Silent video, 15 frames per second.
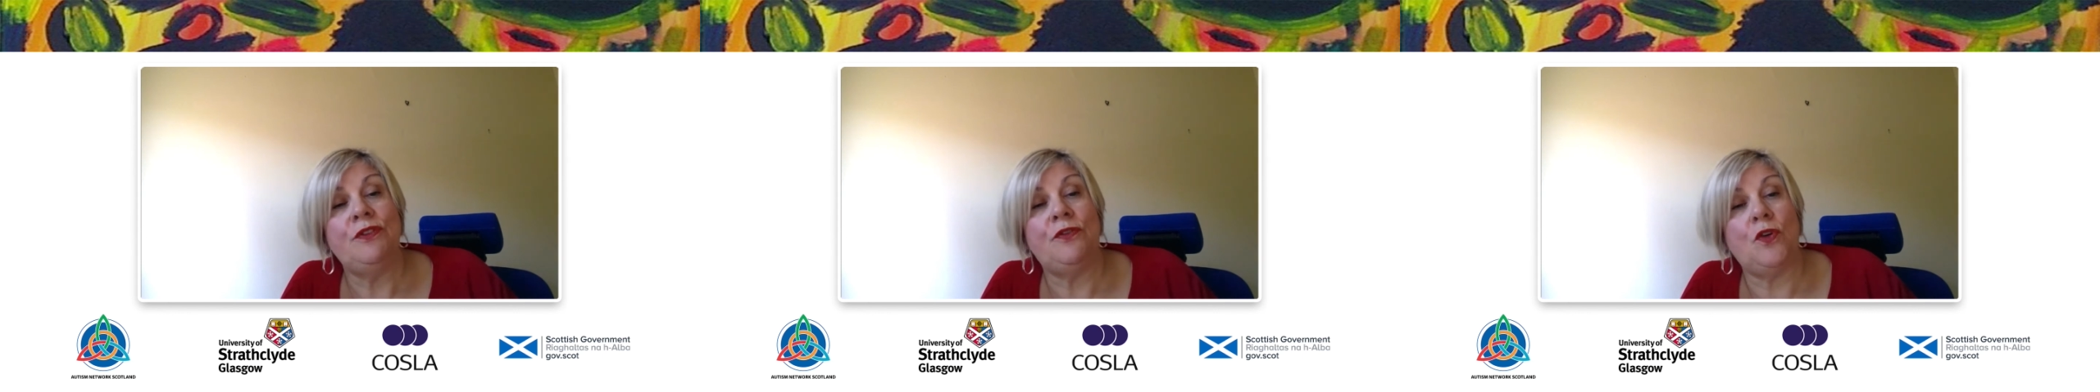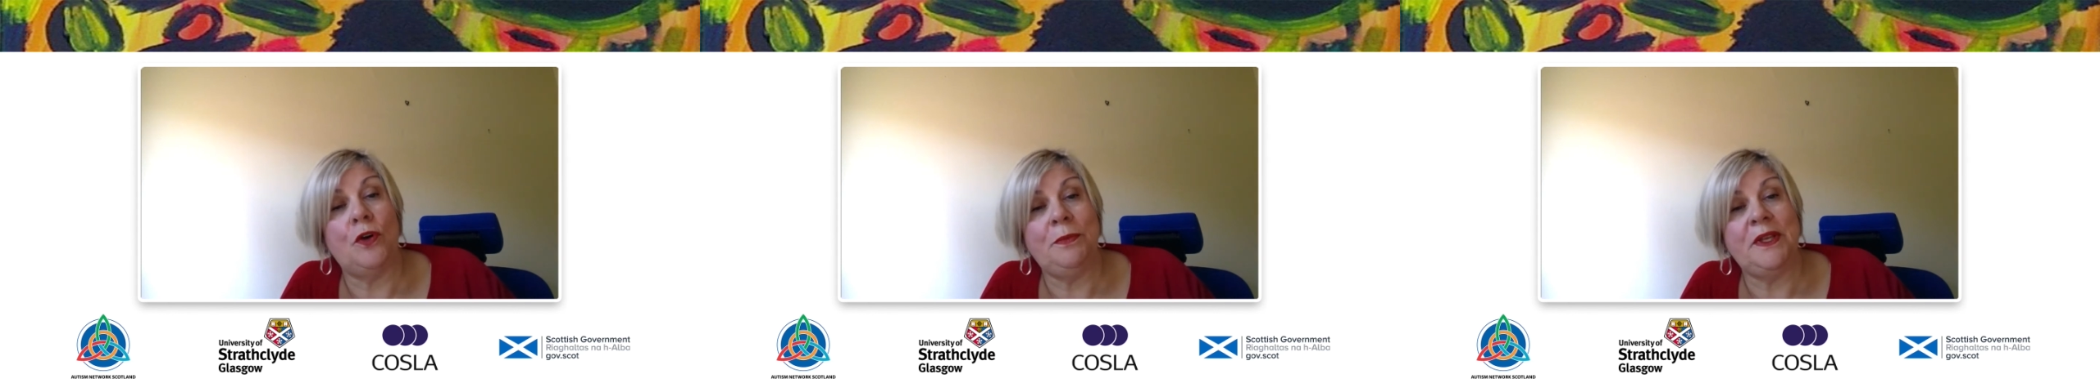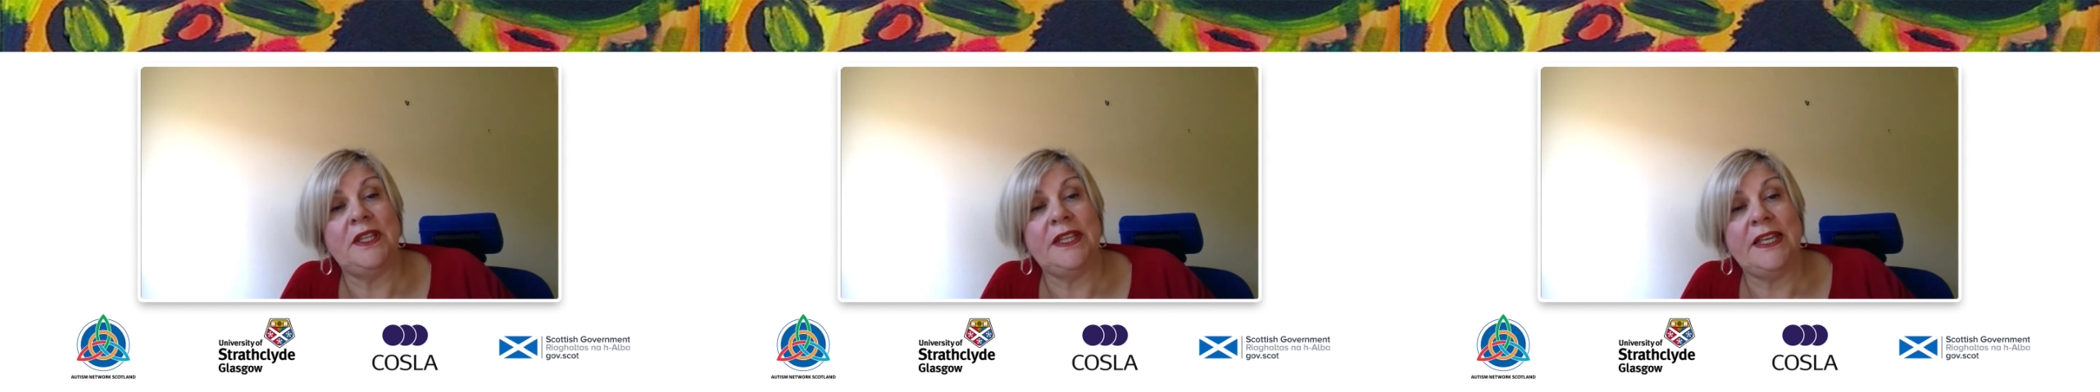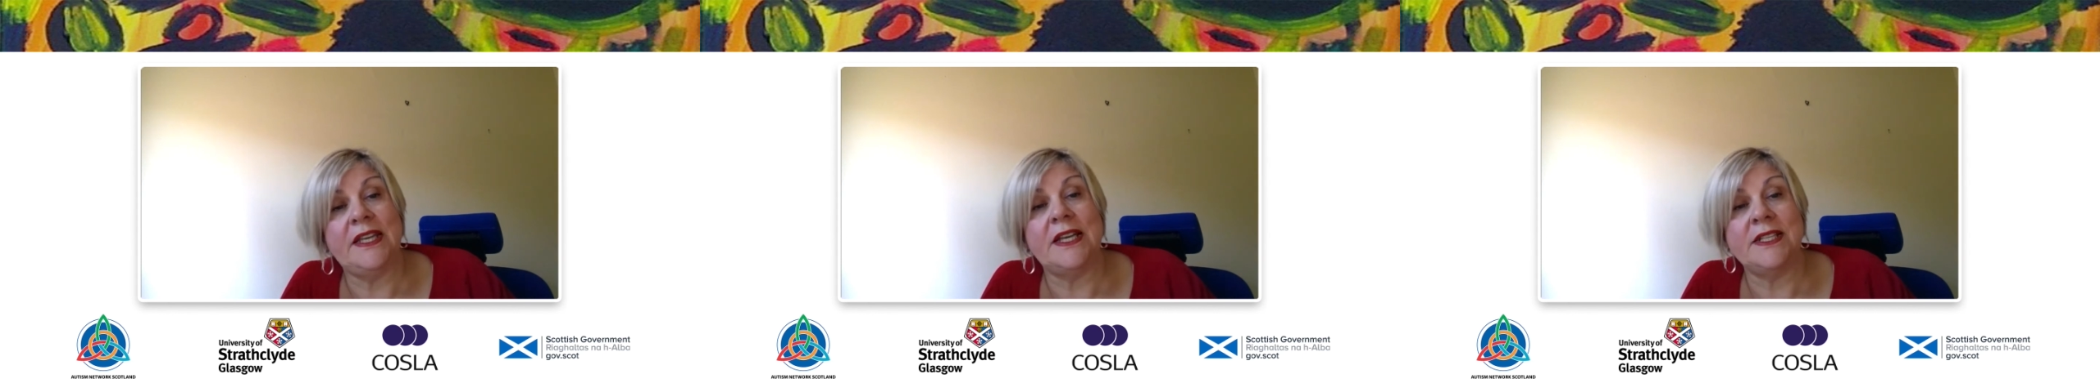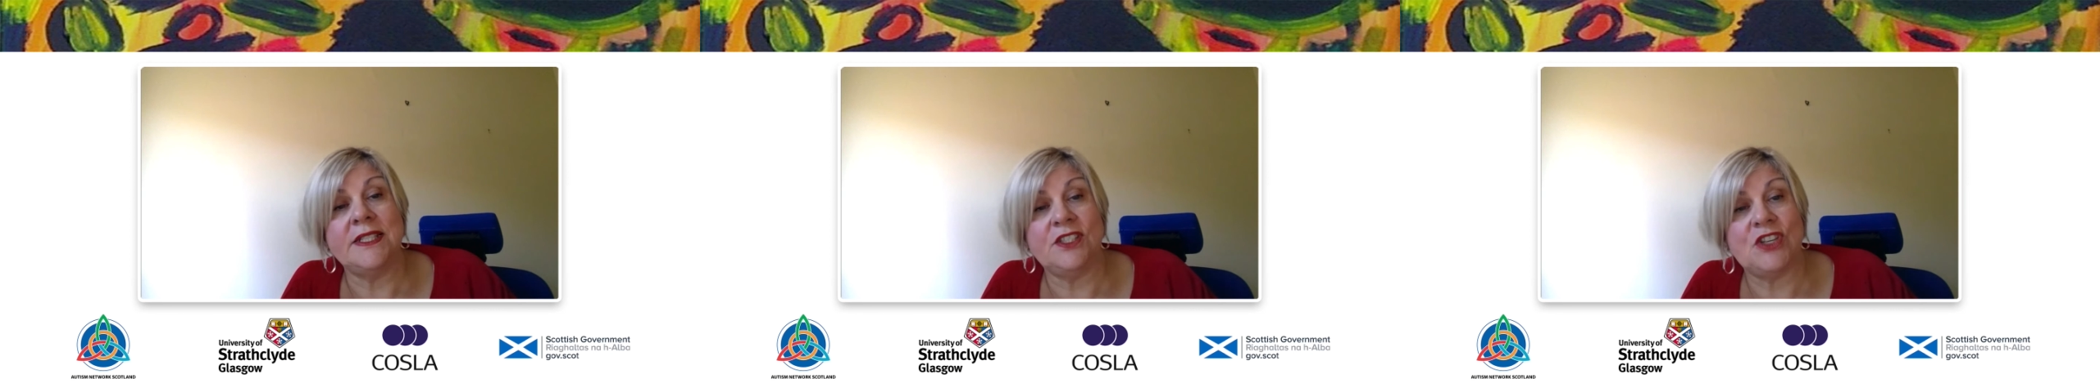
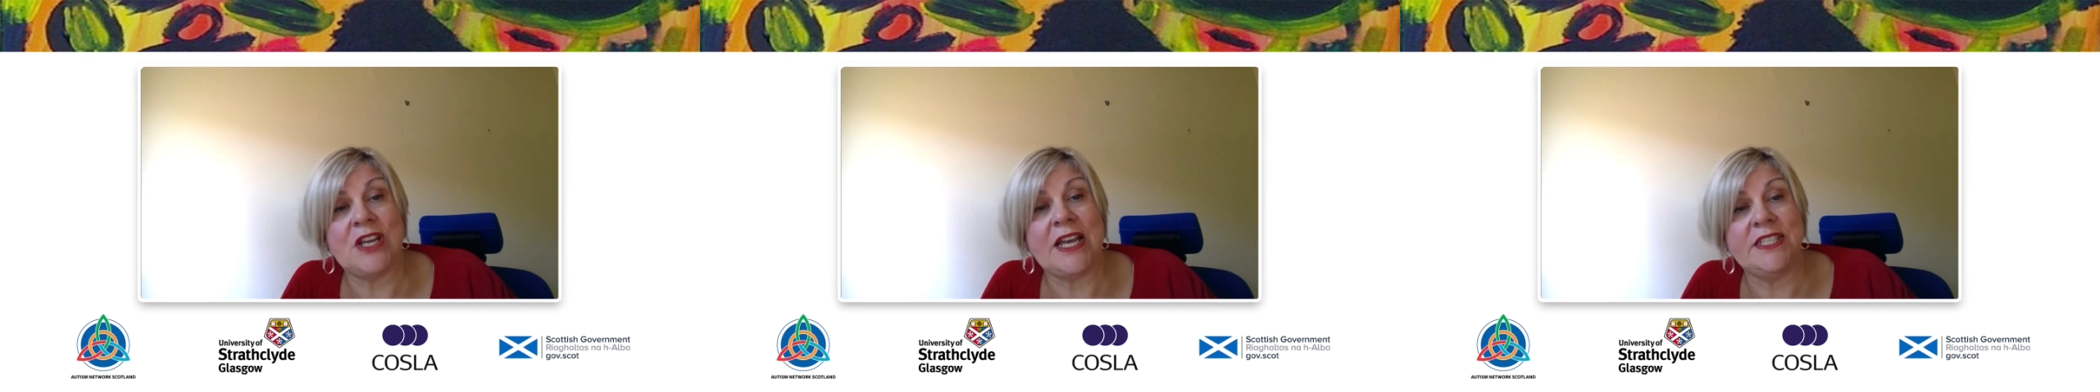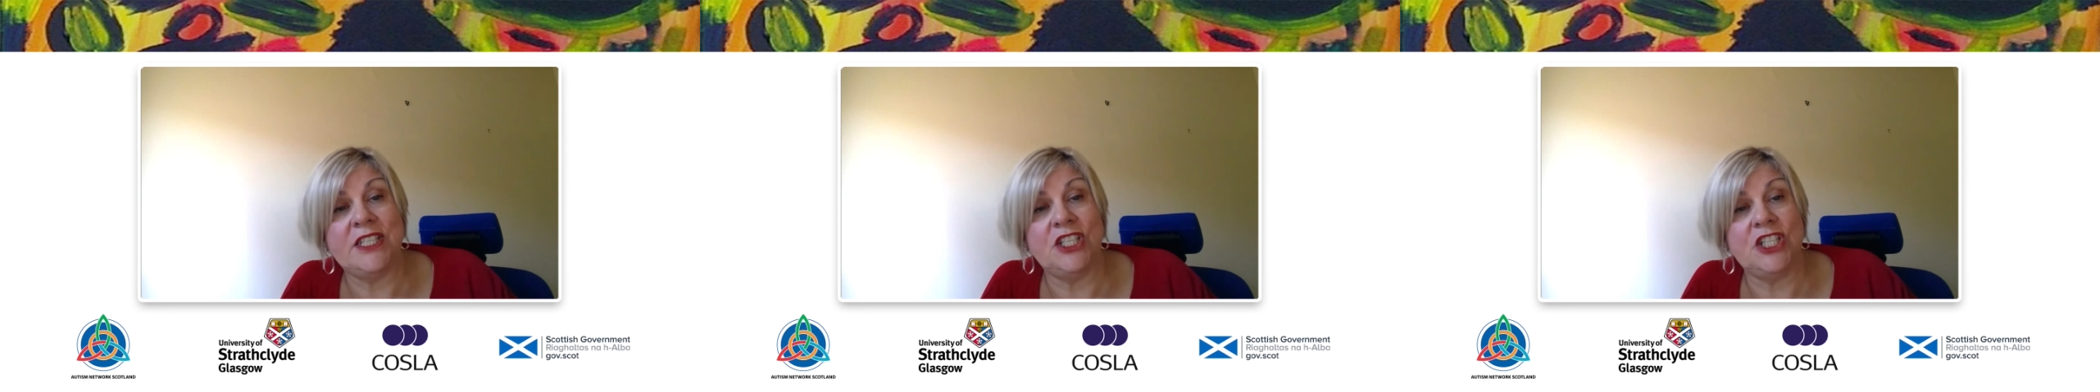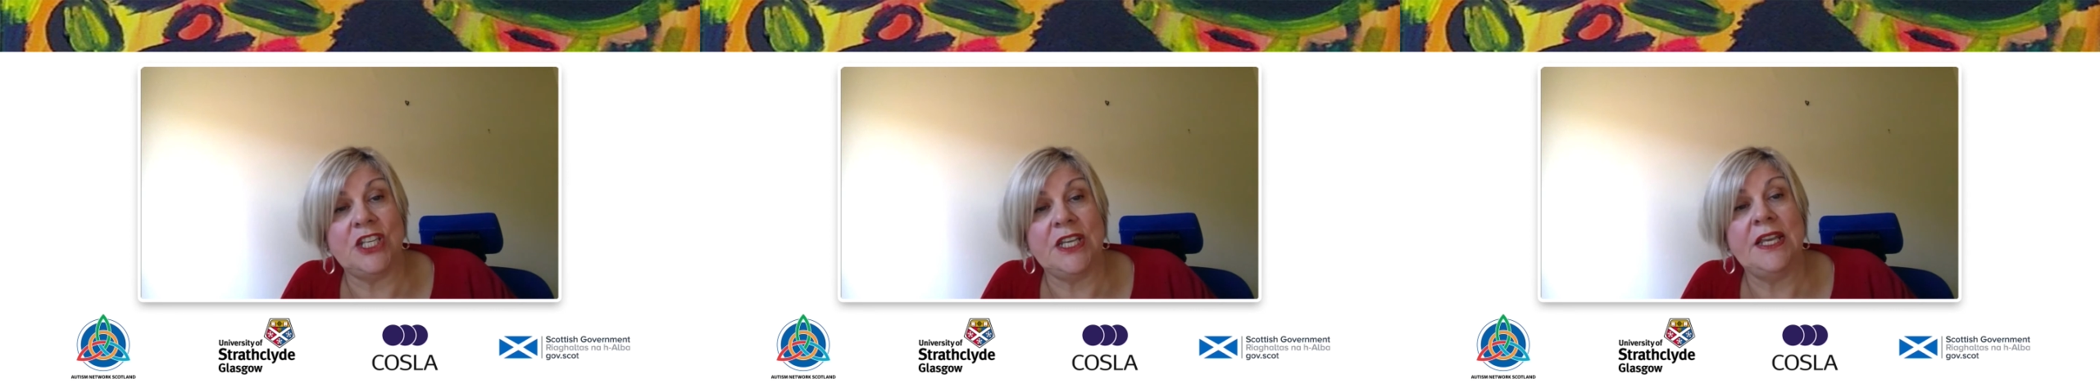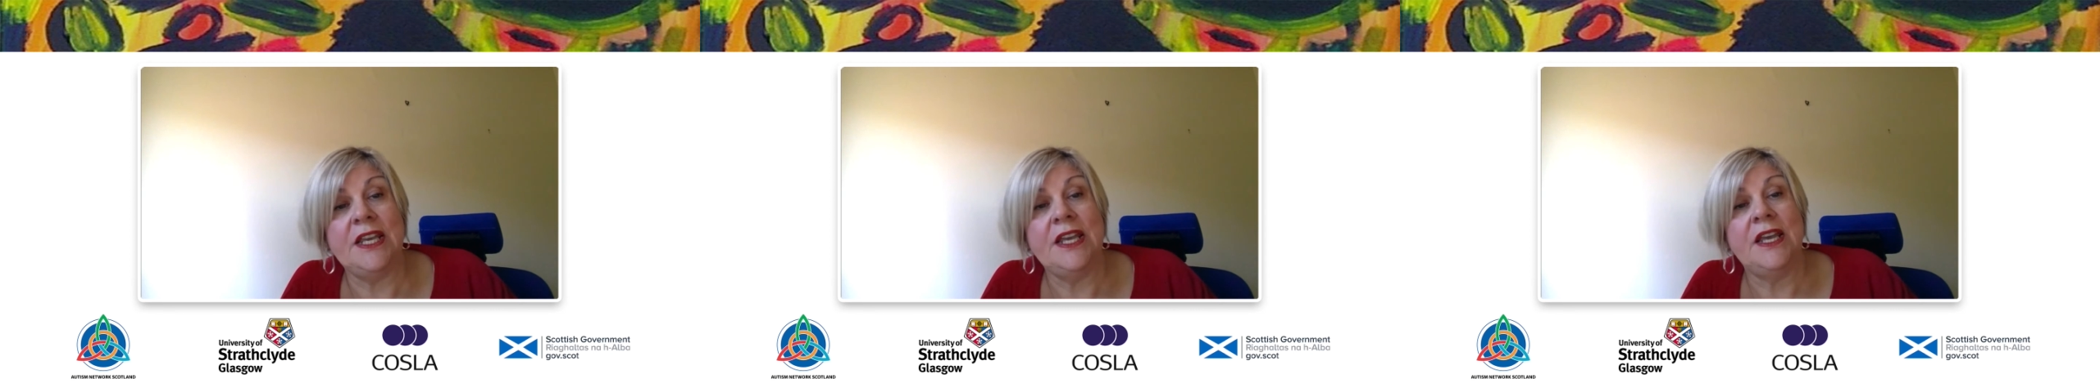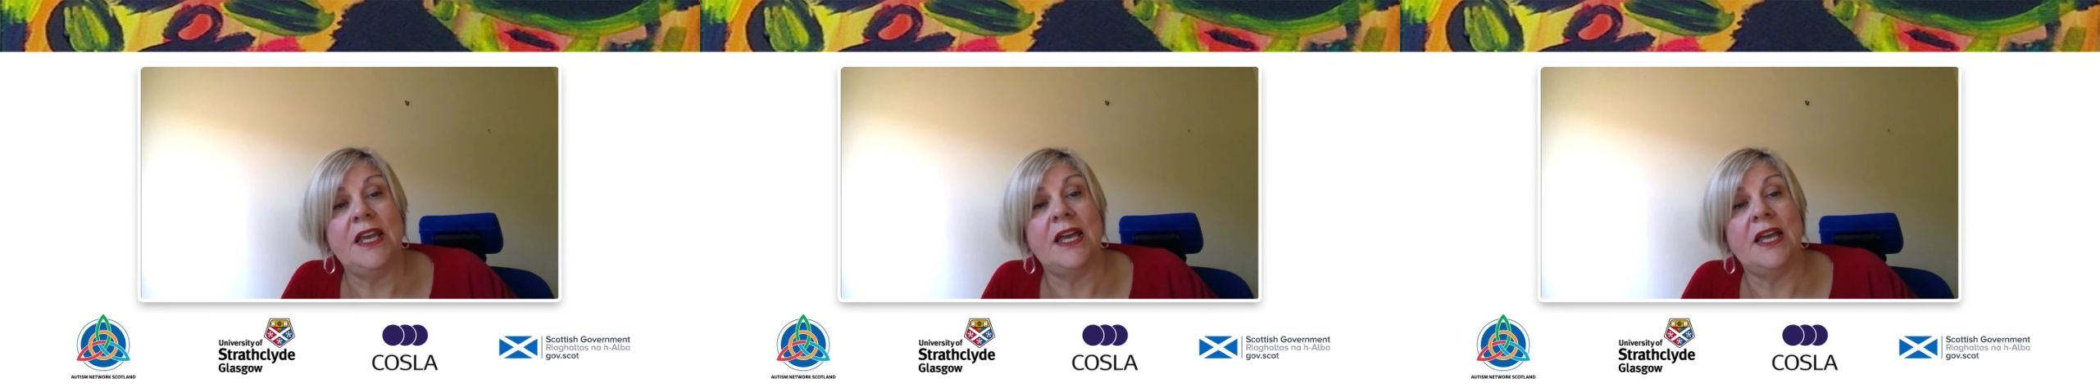formulate a strategy